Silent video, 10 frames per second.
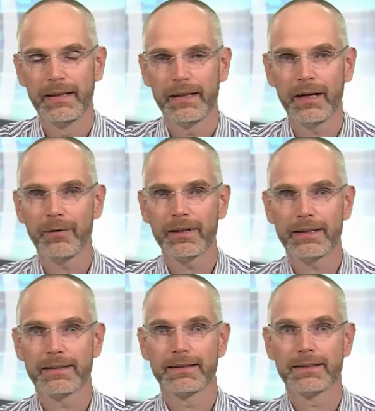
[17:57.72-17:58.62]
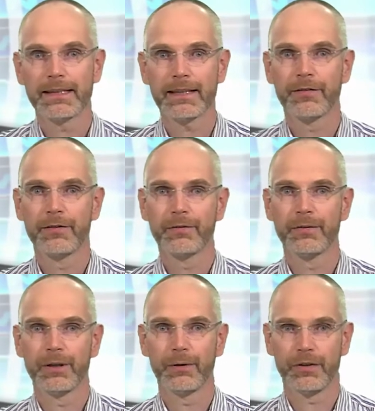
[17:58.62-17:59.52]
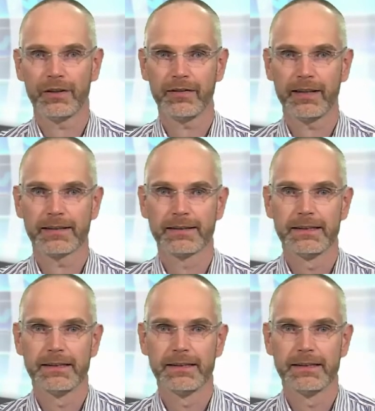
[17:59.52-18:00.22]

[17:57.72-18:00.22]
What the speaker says: Now we'll get to load testing.